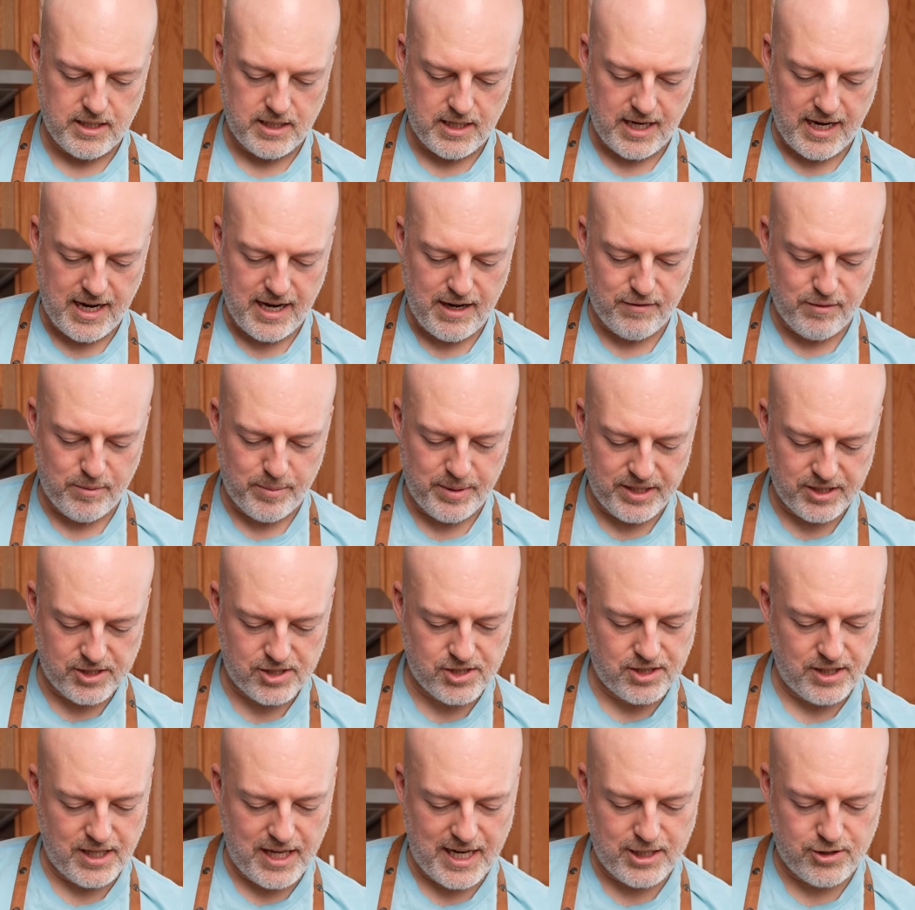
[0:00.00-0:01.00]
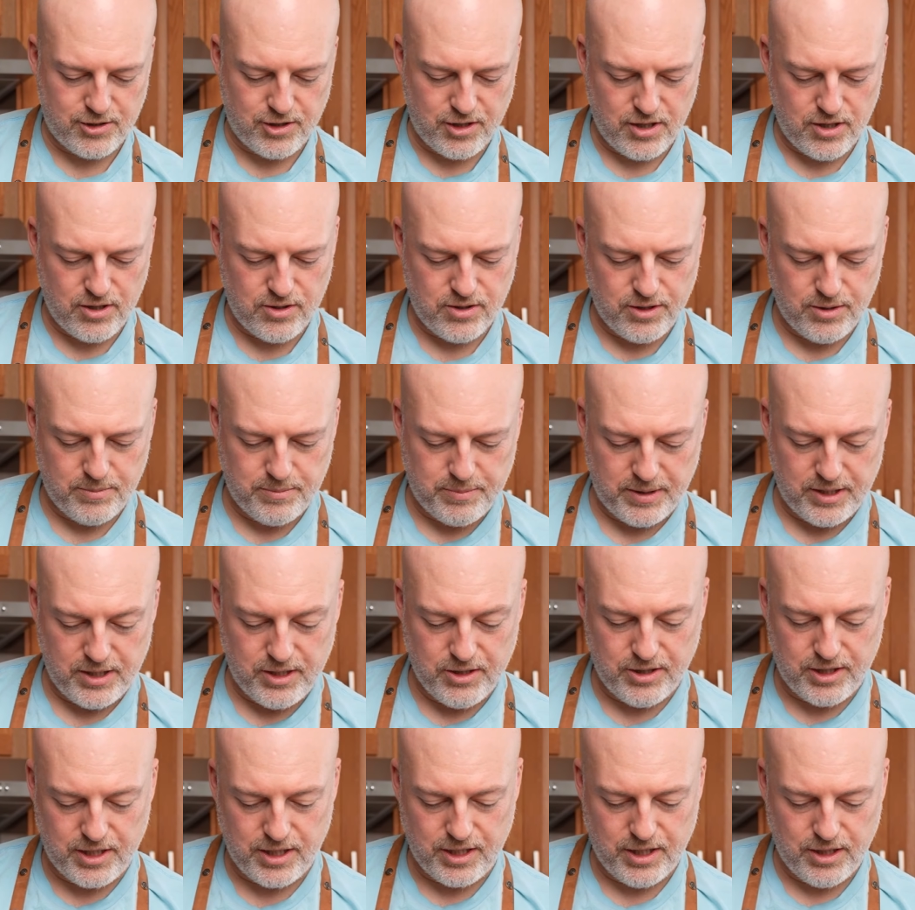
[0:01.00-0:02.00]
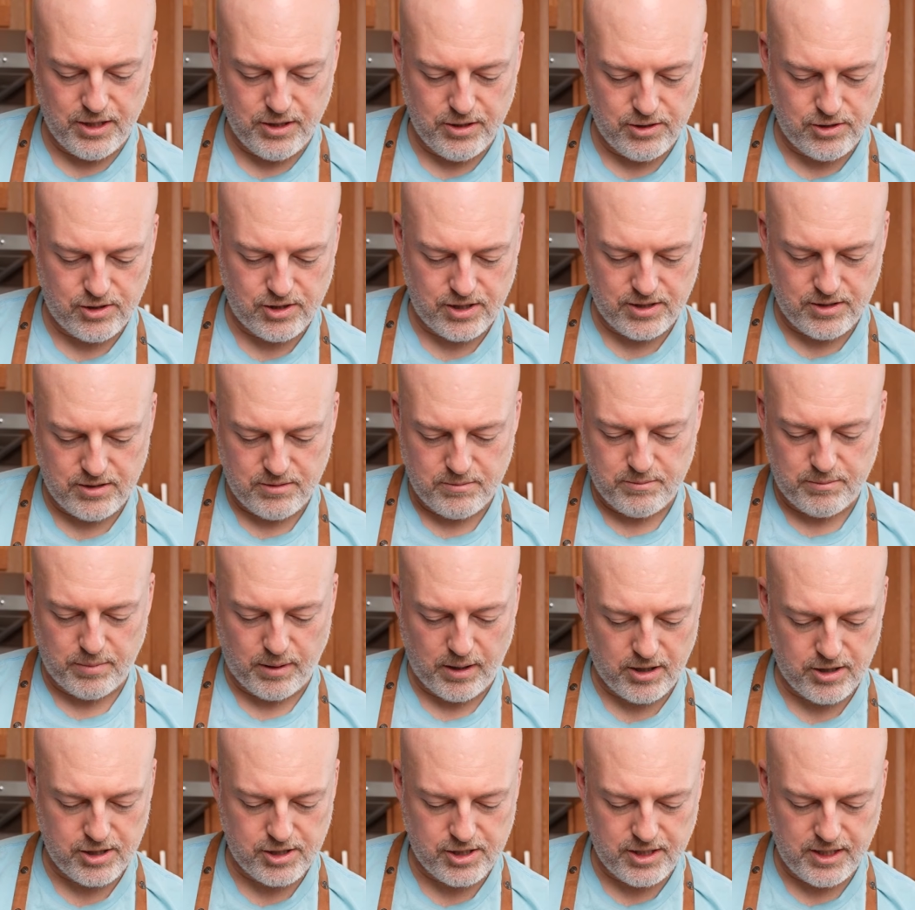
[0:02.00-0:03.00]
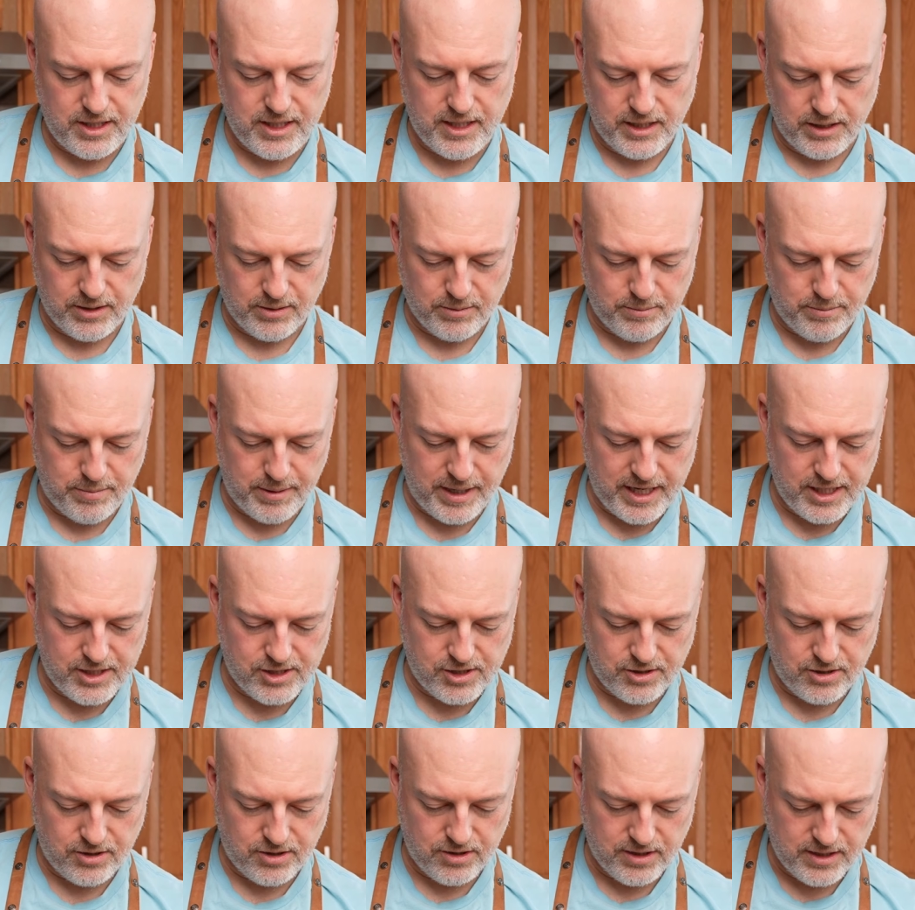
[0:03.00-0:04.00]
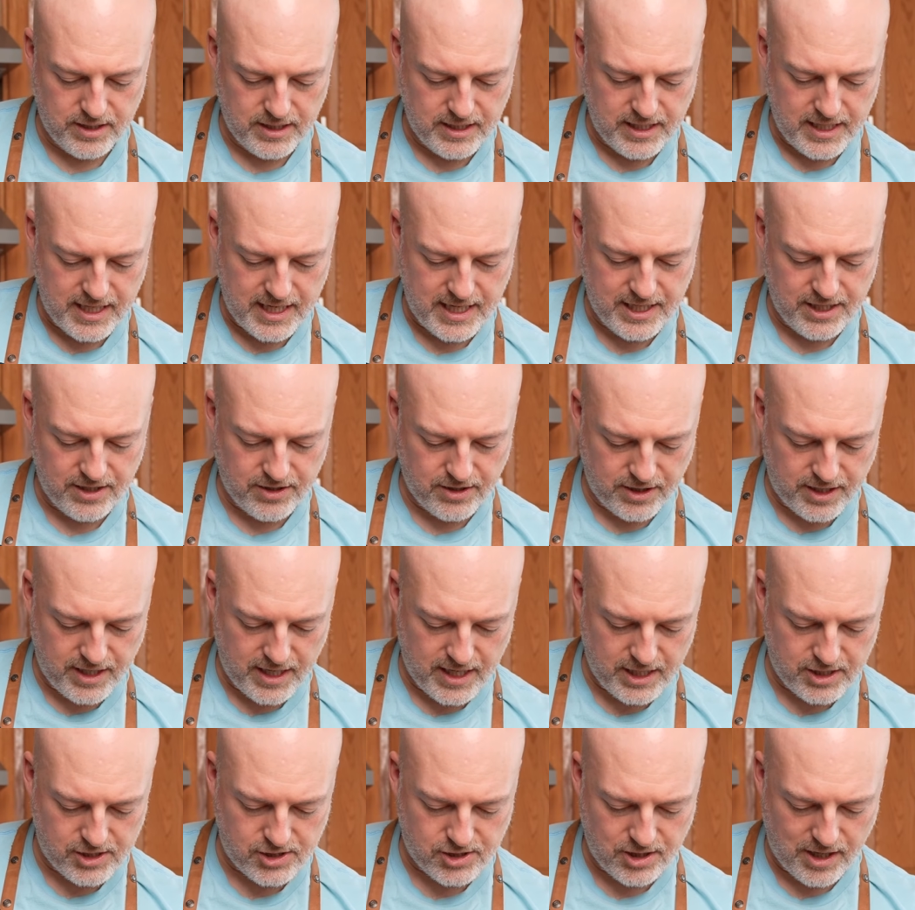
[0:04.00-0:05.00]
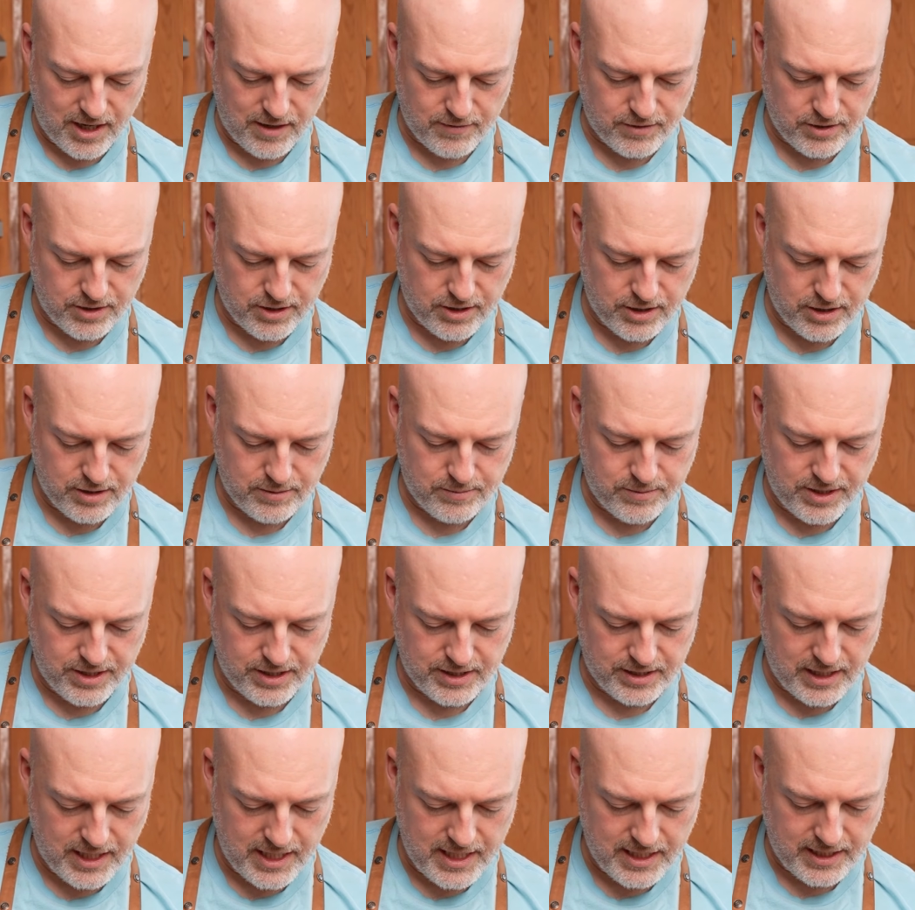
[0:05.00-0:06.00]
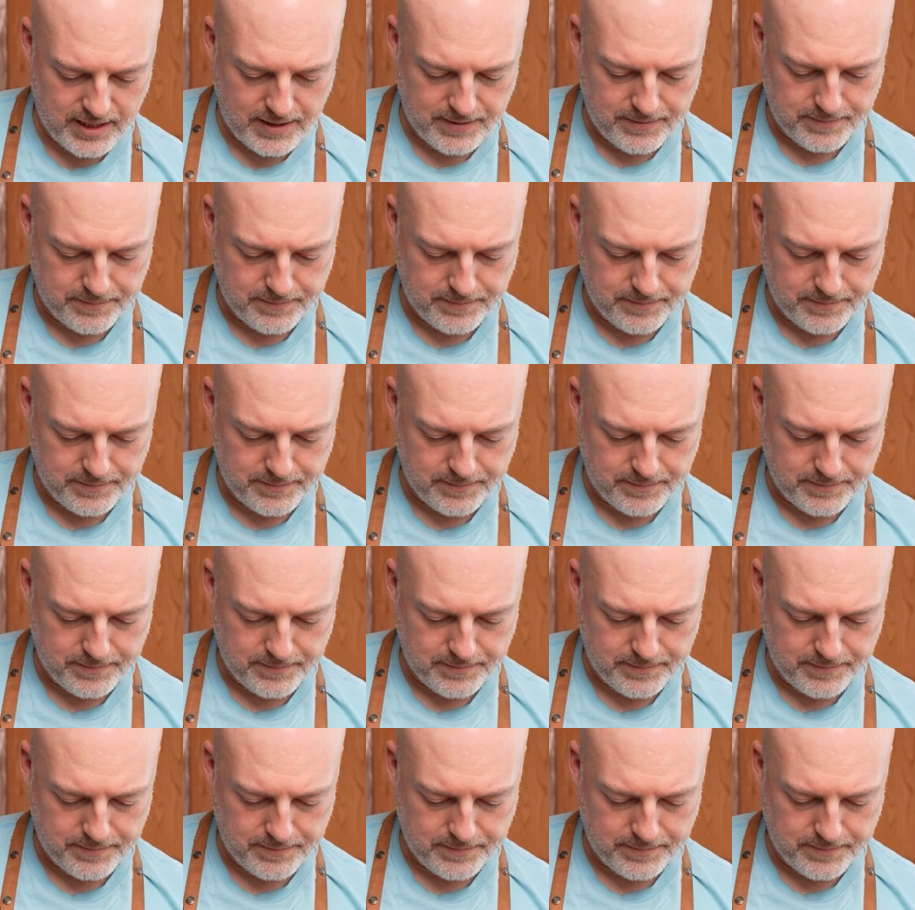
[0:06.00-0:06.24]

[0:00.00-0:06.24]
I have a bit of cilantro, but you could use parsley, basil, any other kind of softer herb that you like.